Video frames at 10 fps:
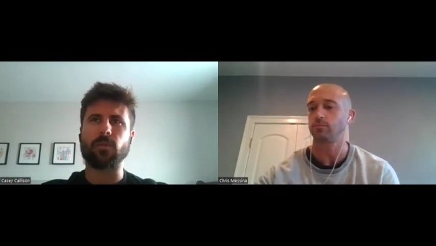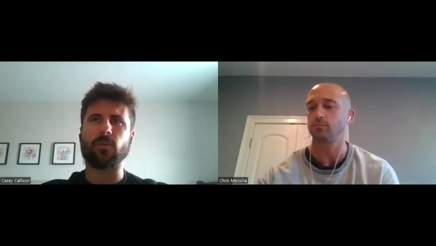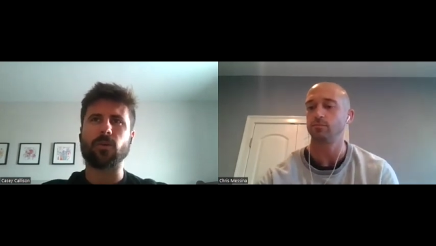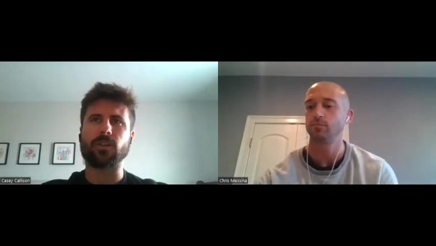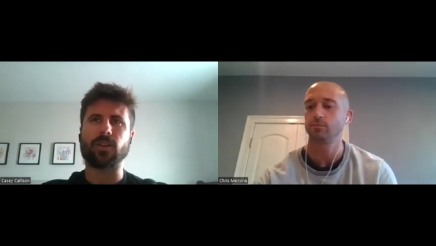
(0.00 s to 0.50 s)

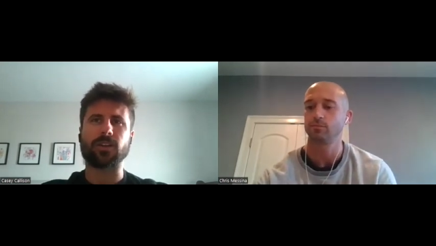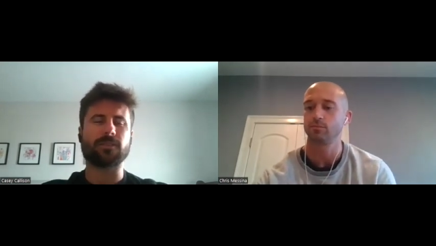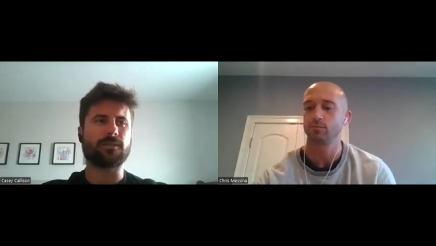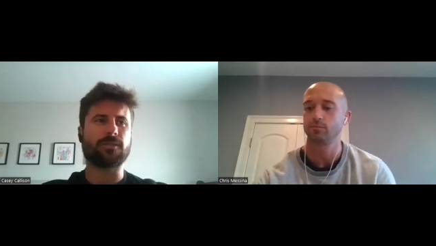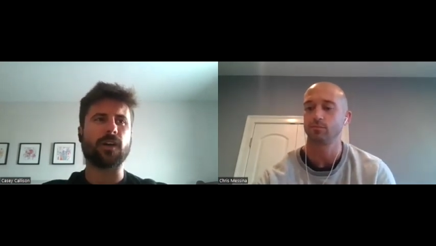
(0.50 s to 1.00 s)
Speaker 1: more like
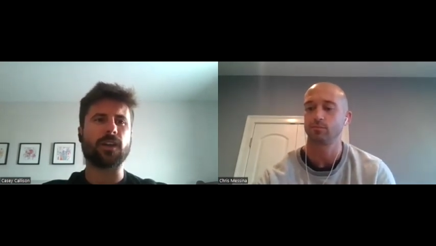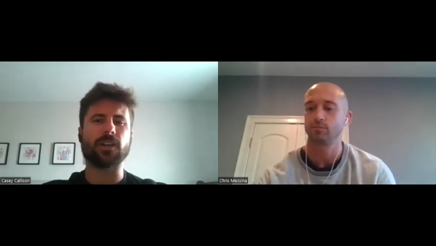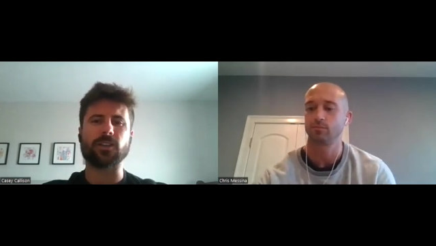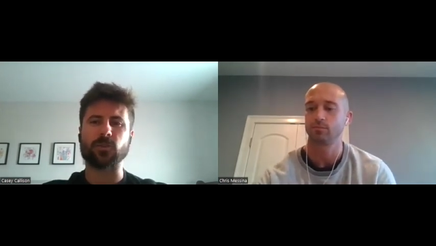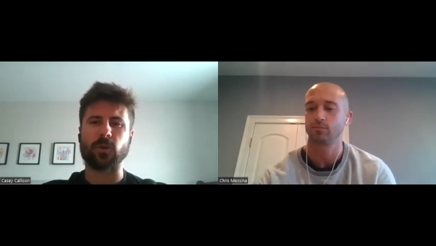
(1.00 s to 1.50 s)
funny and
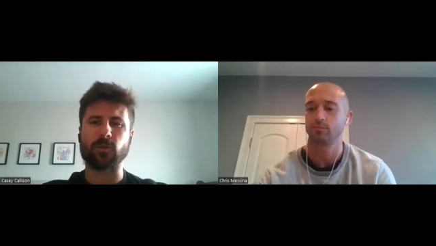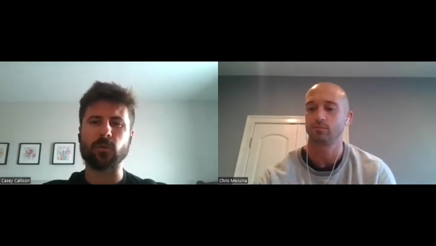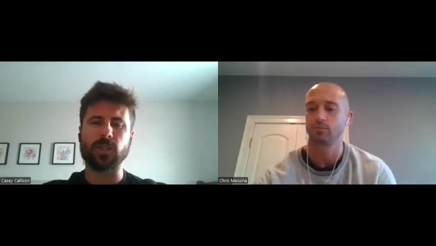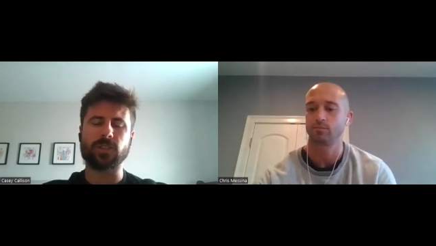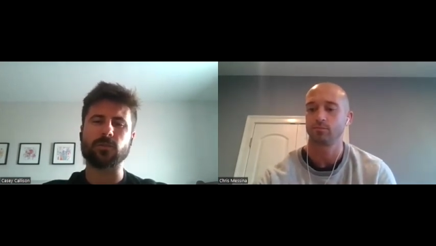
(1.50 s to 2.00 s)
enjoyable
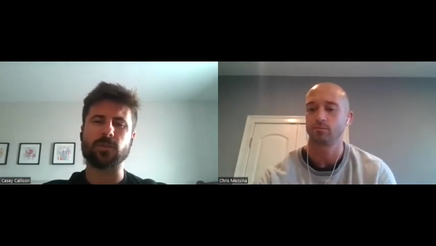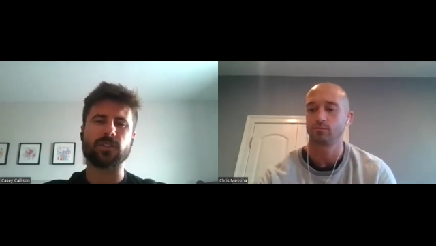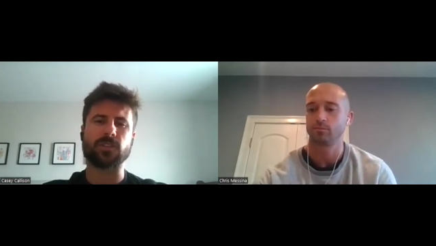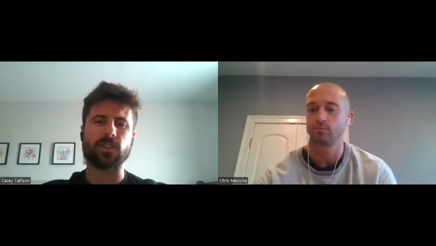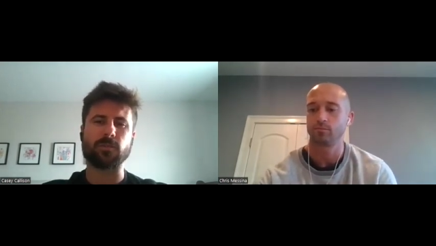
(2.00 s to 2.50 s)
ones was
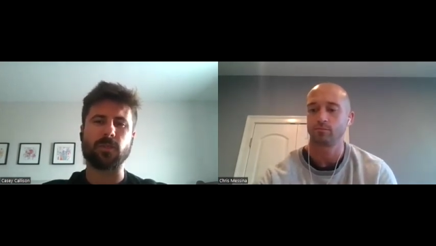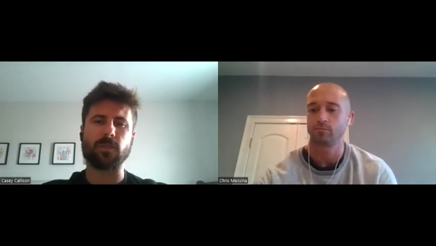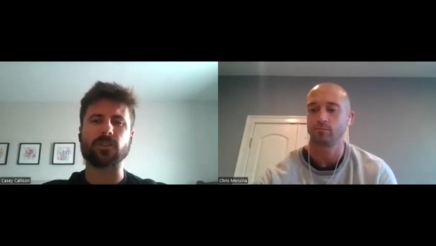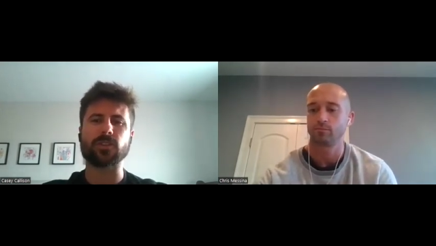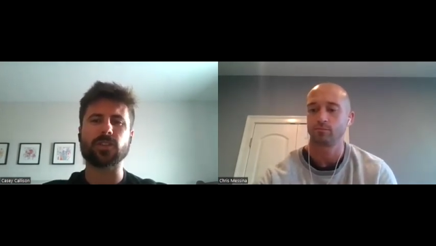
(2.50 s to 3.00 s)
during my
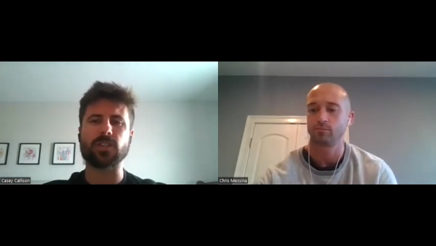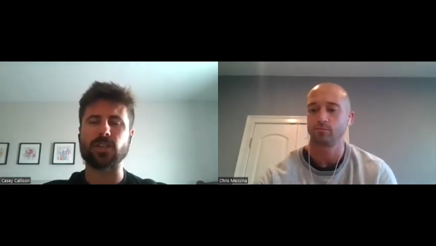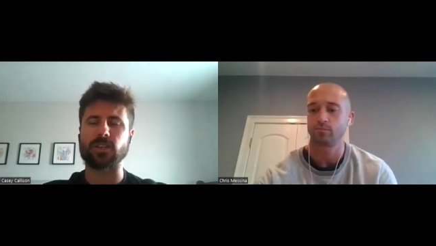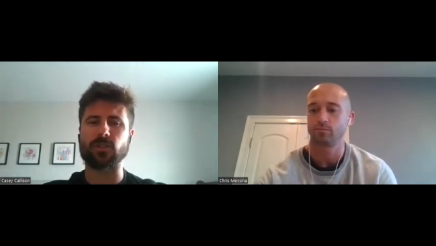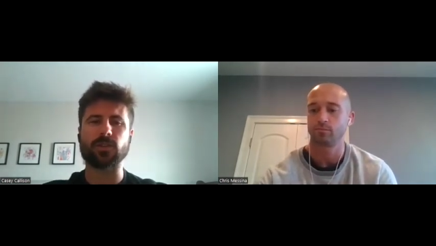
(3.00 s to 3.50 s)
first
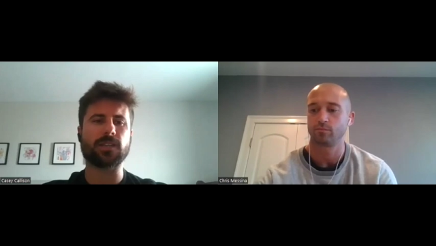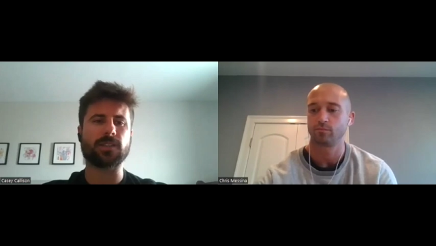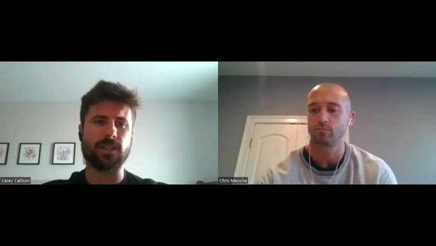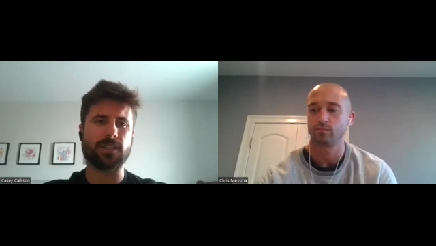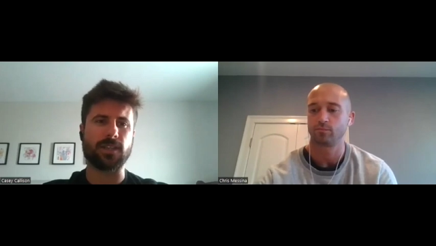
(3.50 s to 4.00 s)
year
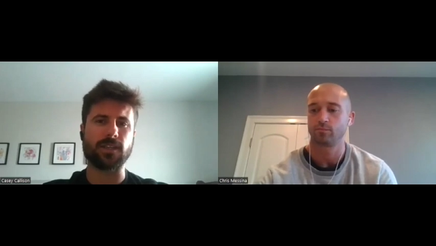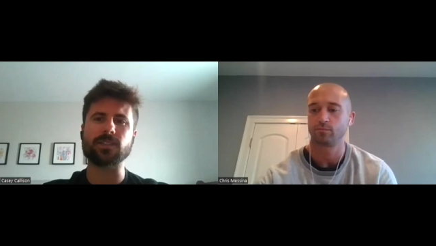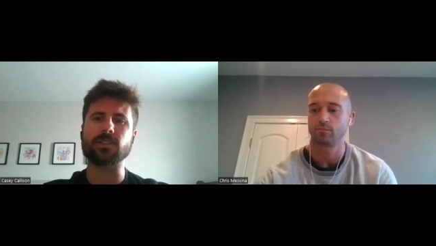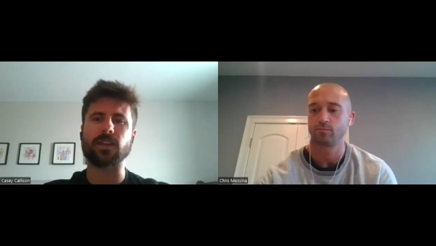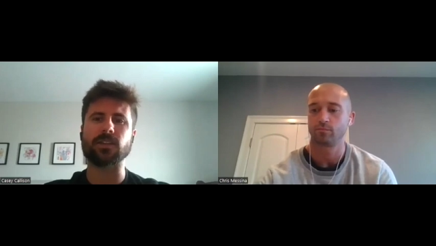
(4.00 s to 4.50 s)
2018
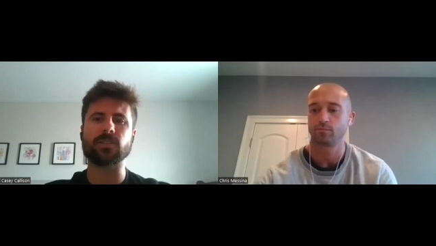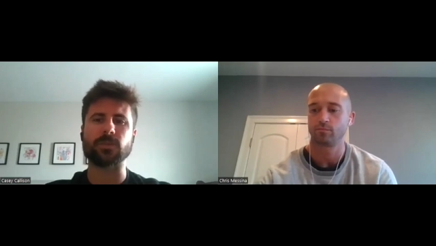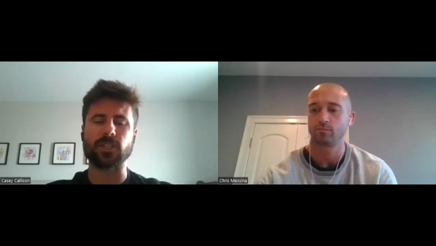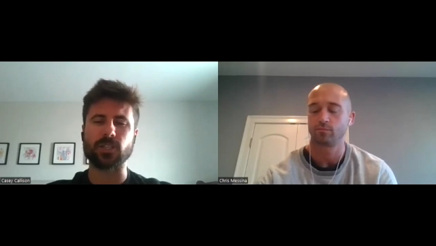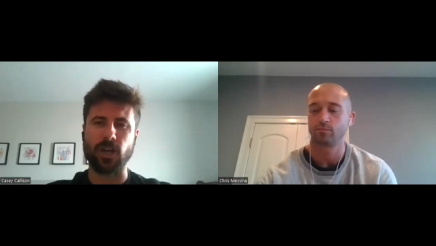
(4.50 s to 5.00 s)
extended
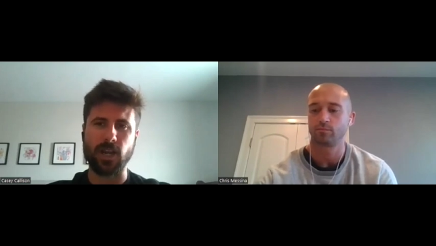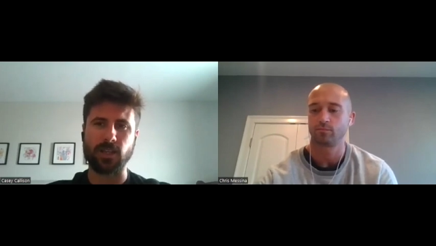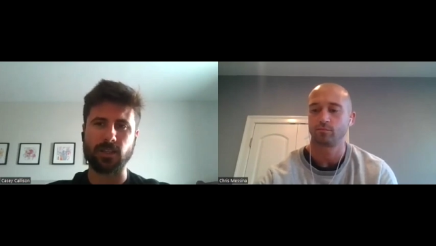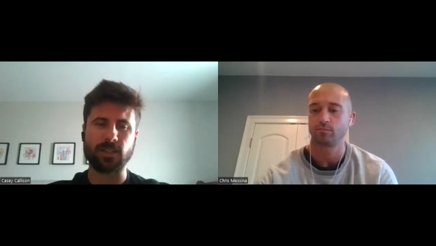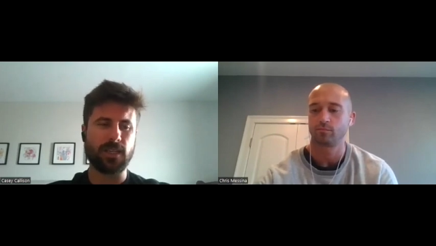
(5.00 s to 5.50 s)
spring
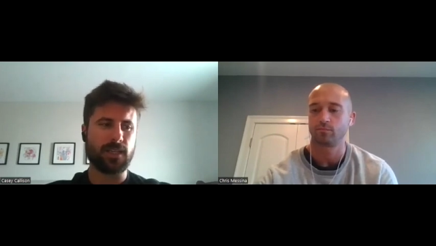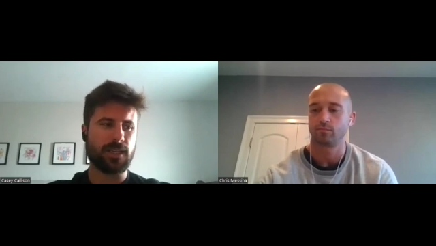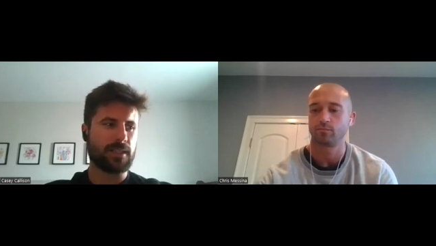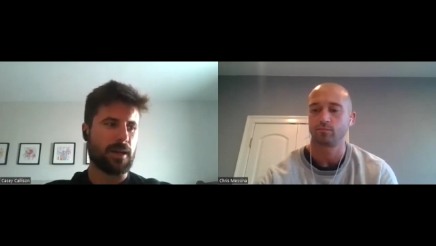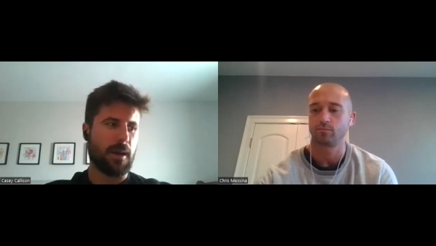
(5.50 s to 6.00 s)
training
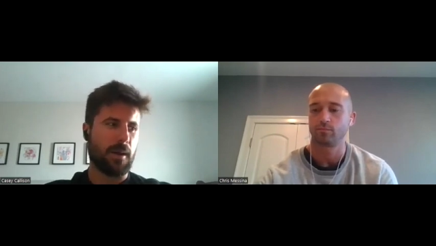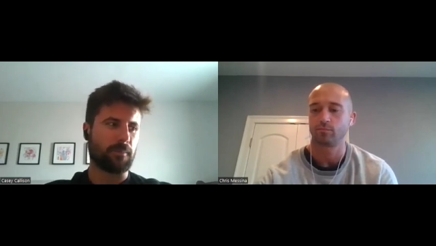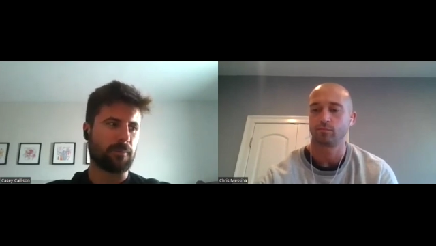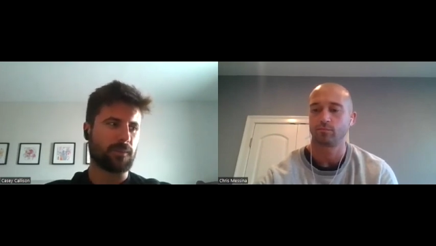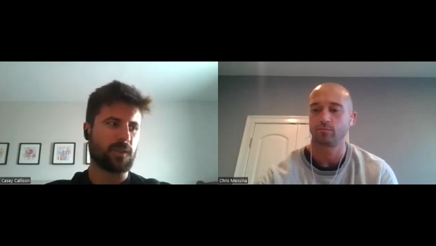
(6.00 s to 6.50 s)

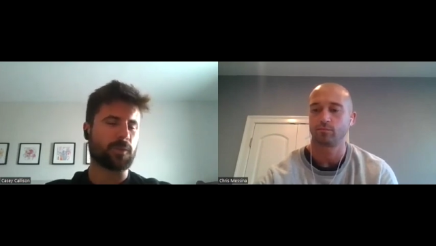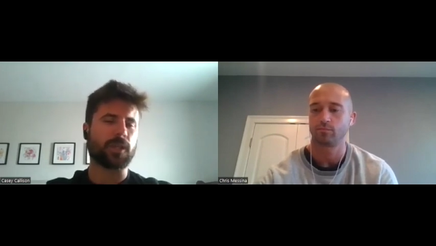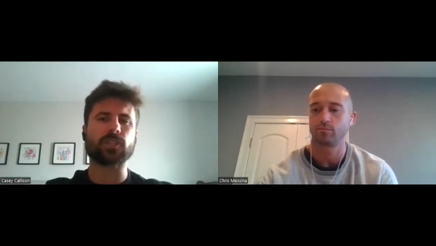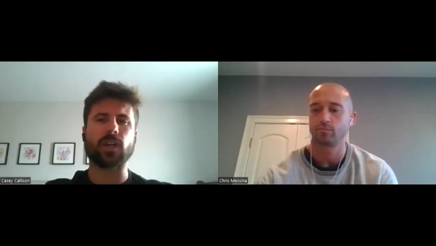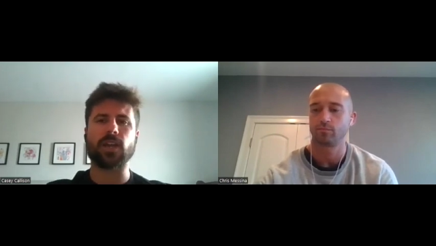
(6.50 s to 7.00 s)
um, spring
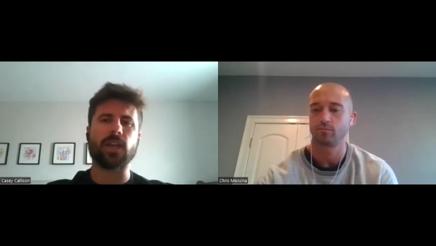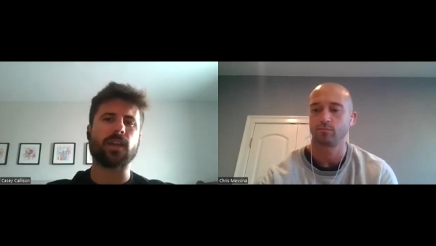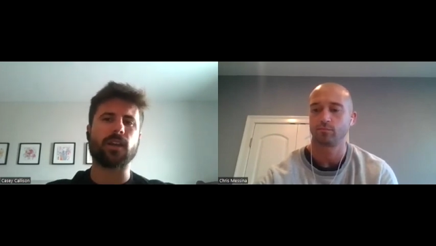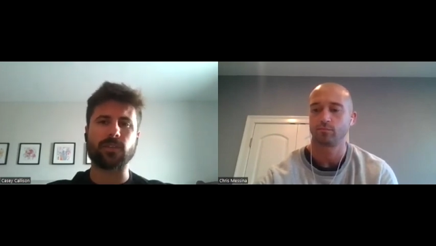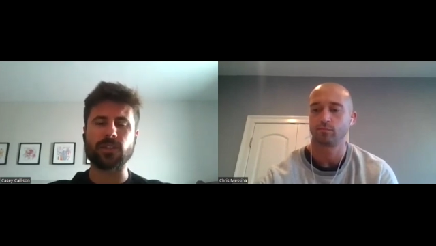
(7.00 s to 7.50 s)
training in
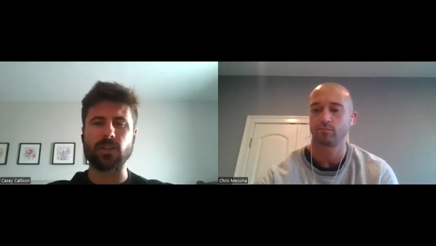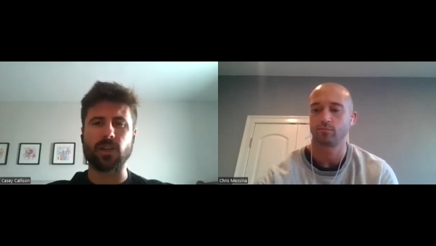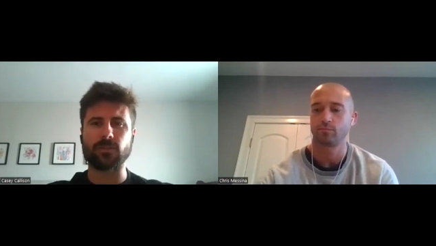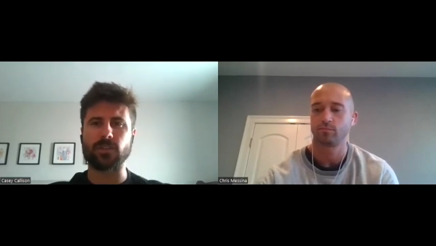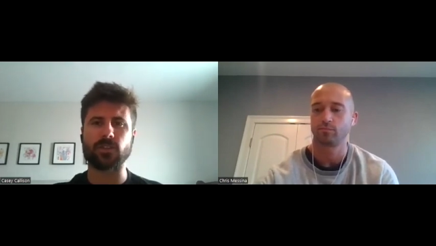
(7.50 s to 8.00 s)
and of
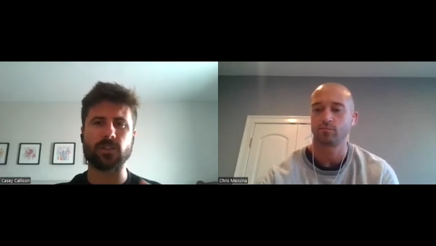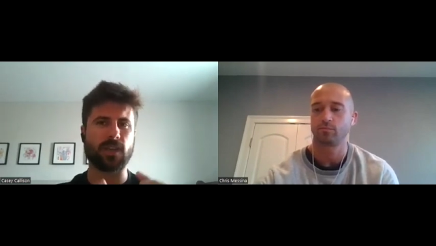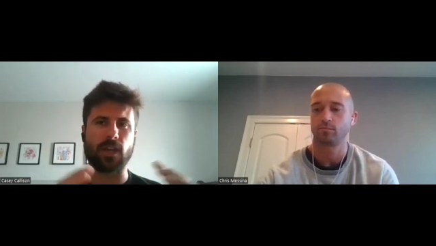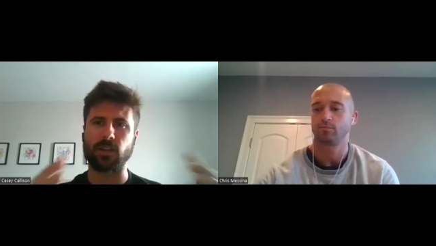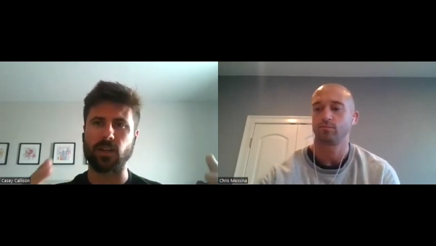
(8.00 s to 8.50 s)
itself is just
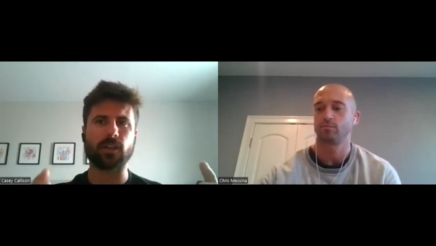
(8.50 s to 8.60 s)
kind of like